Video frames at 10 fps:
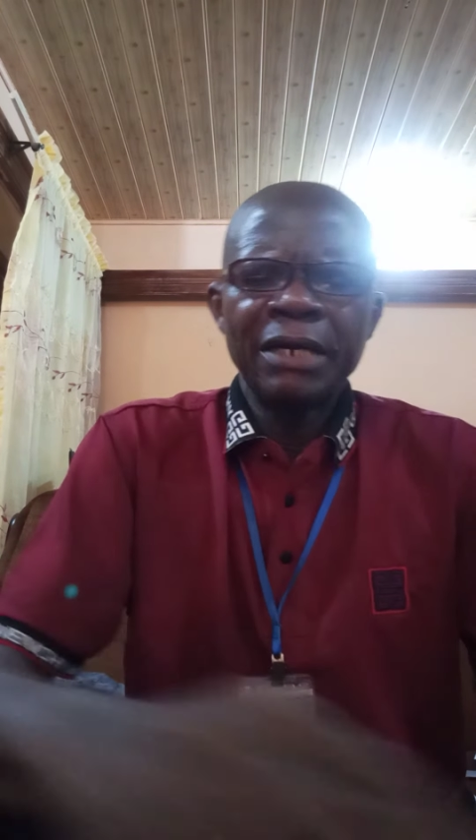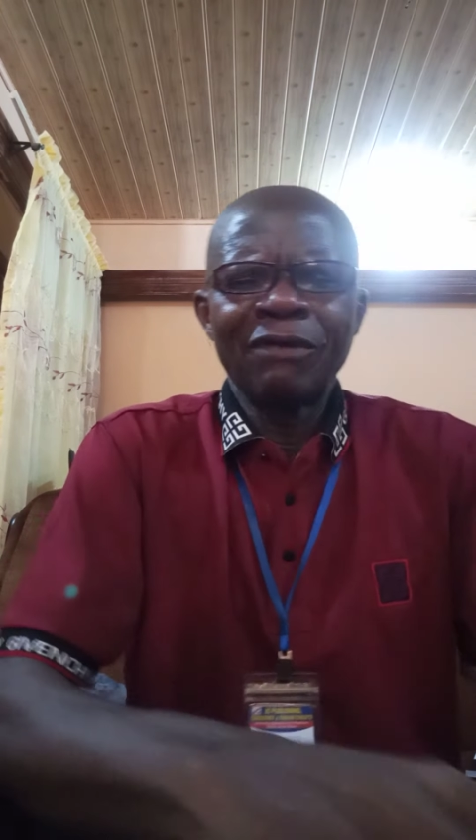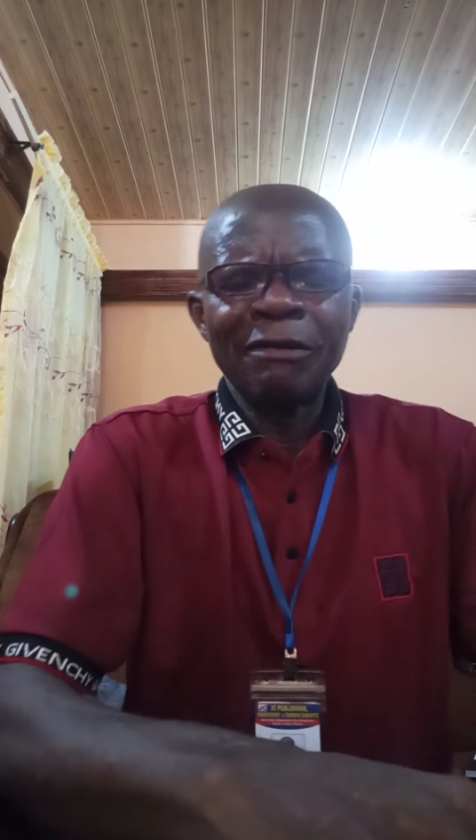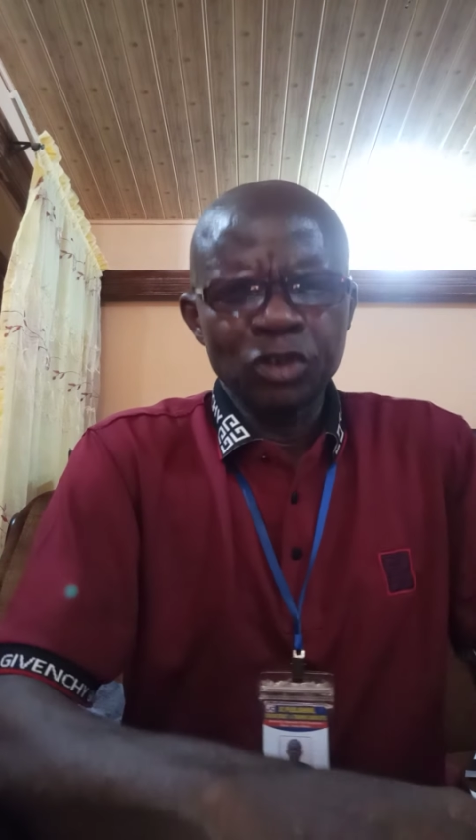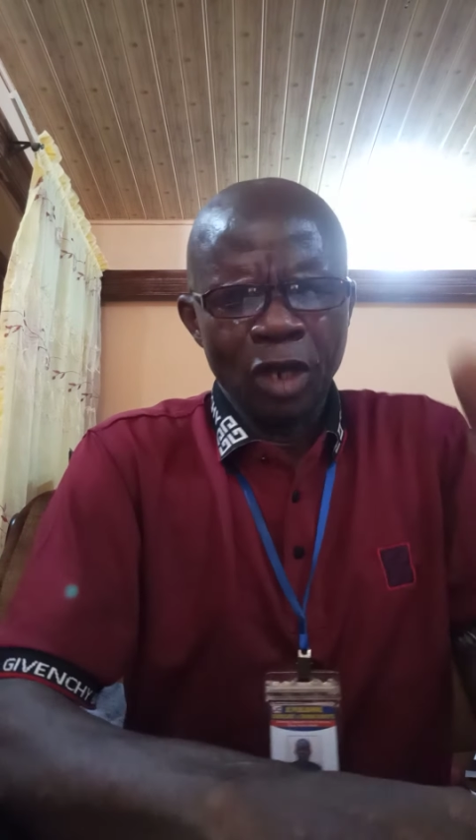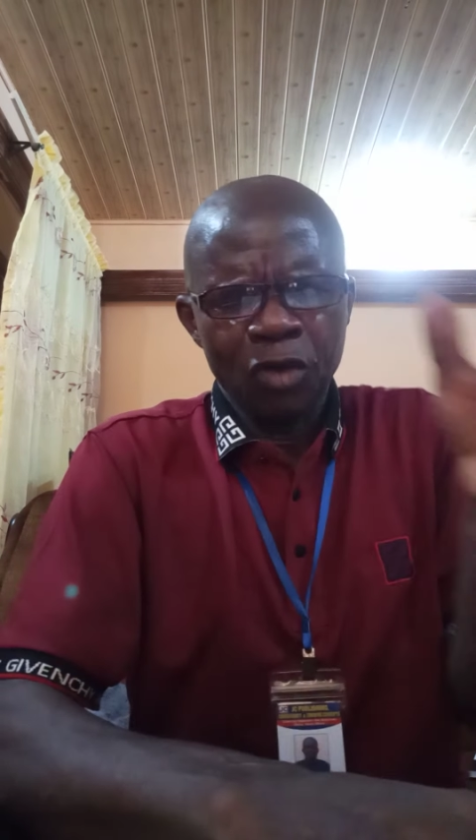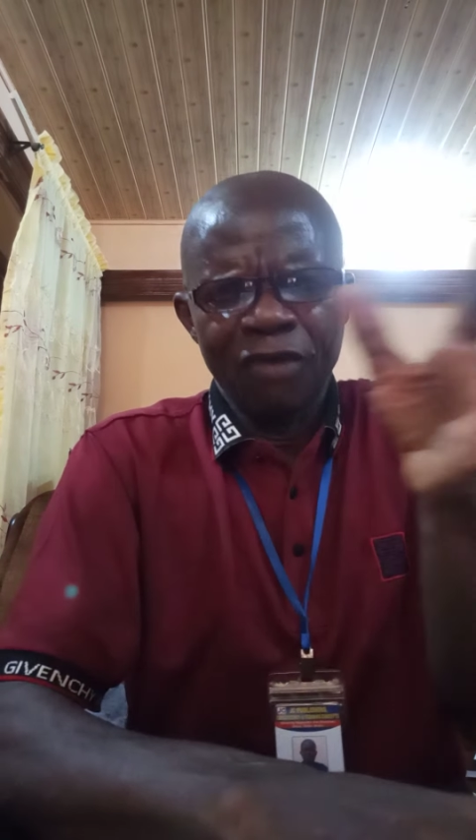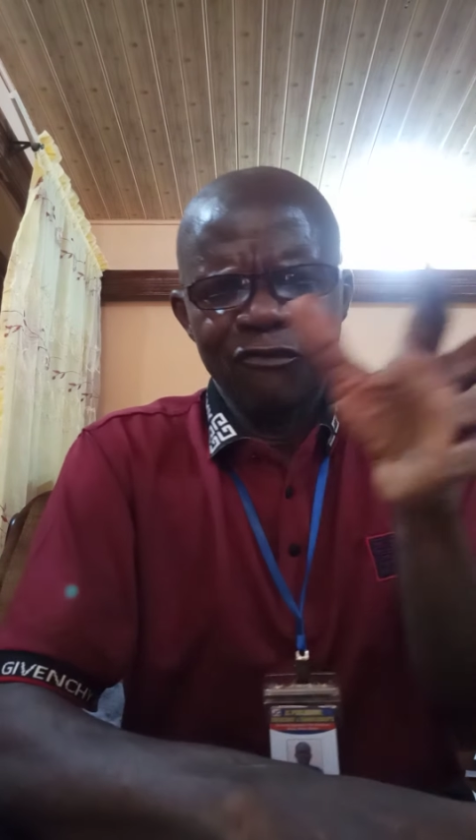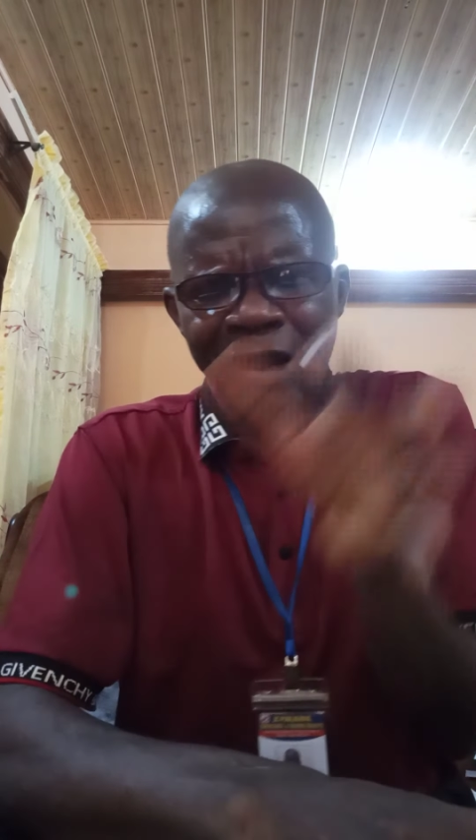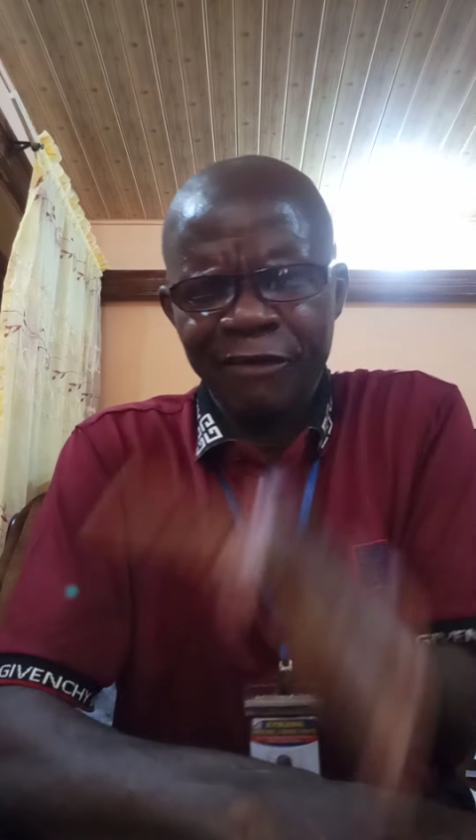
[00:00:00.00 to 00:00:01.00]
When we talk
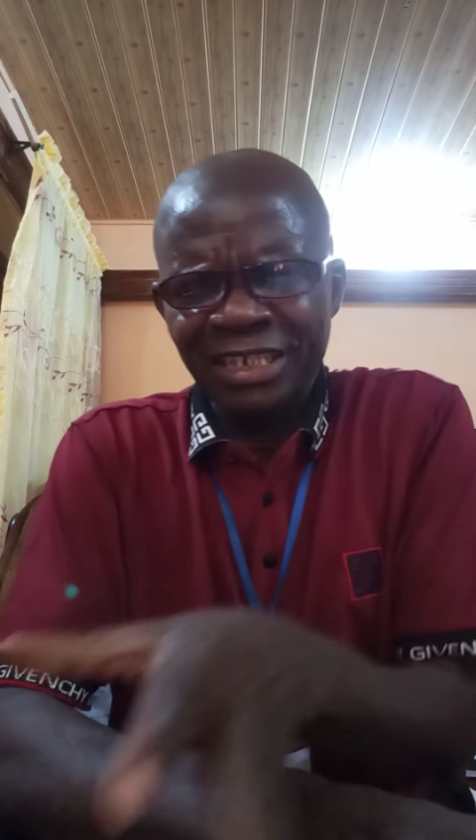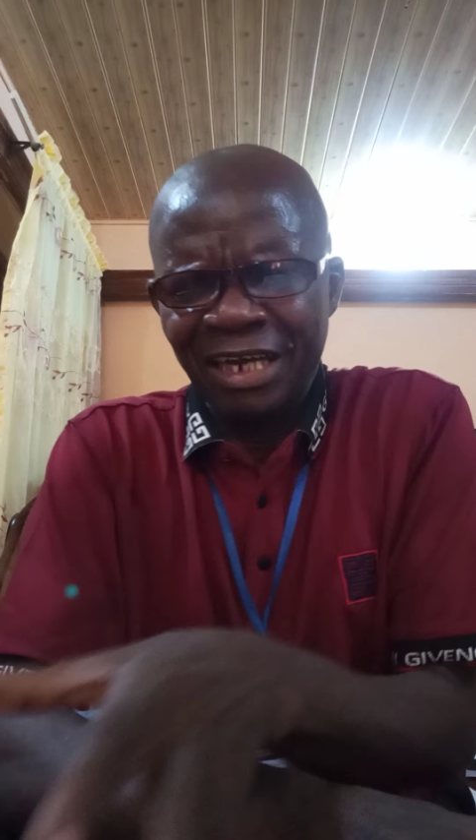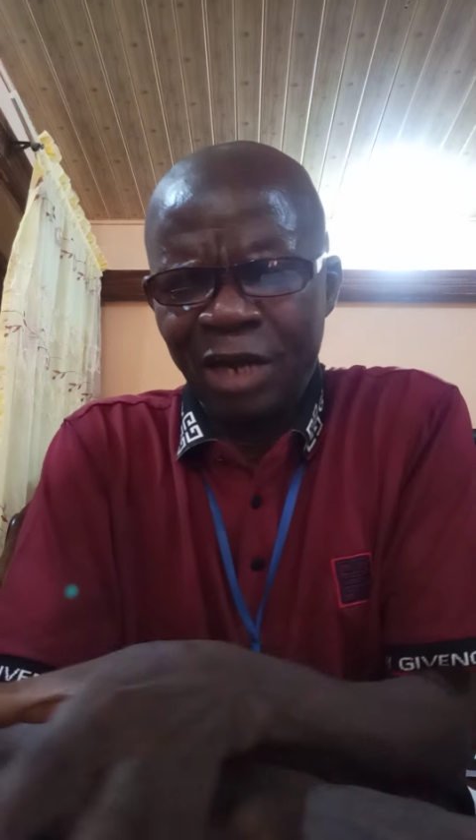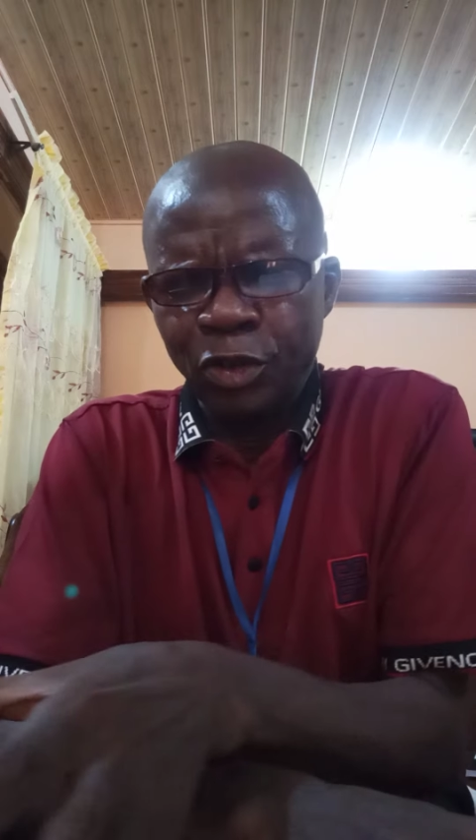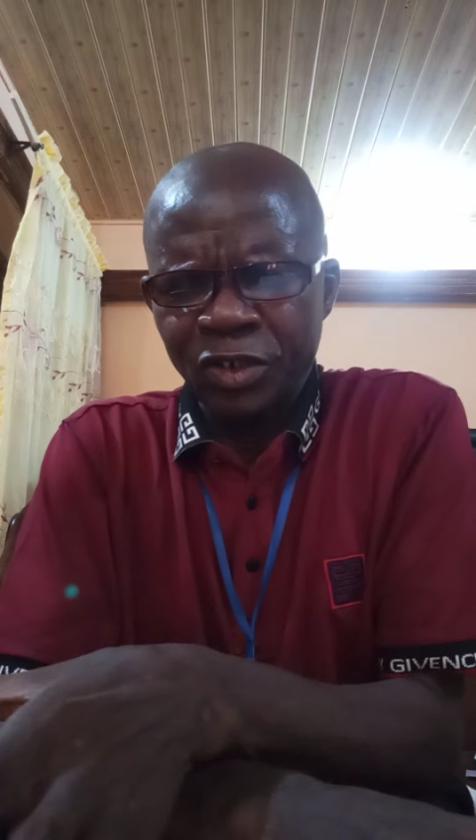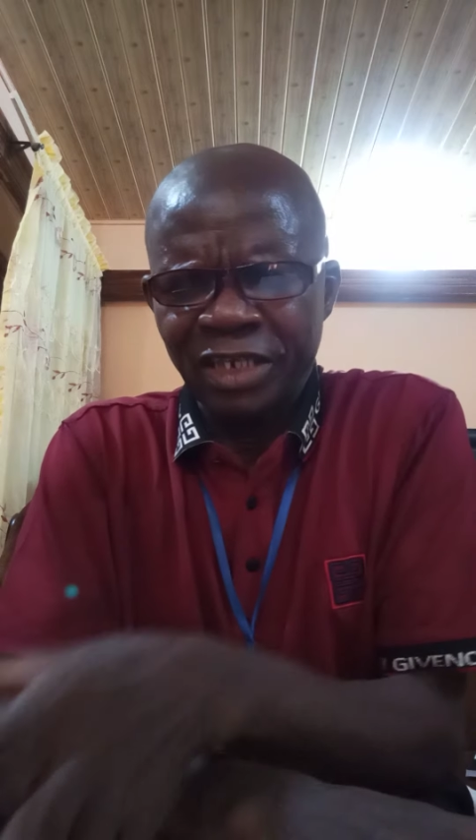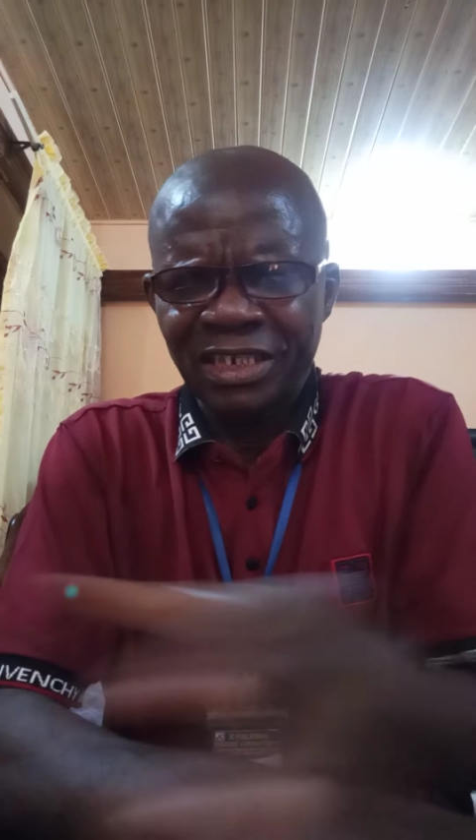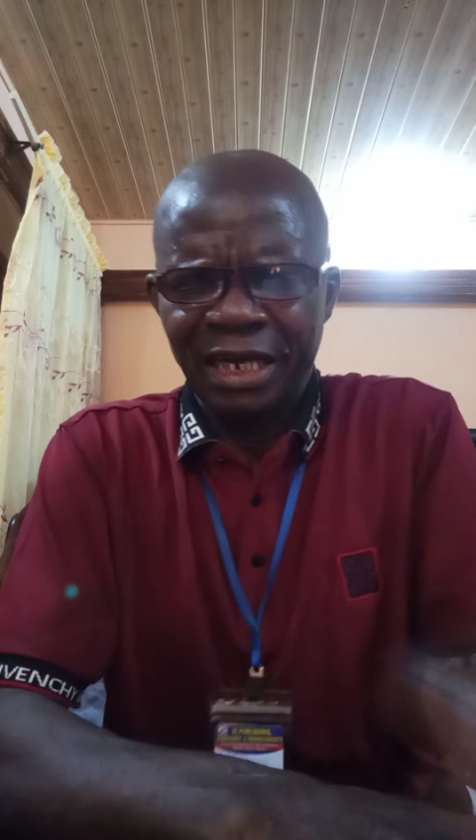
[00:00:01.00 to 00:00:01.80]
of vowel sound and consonant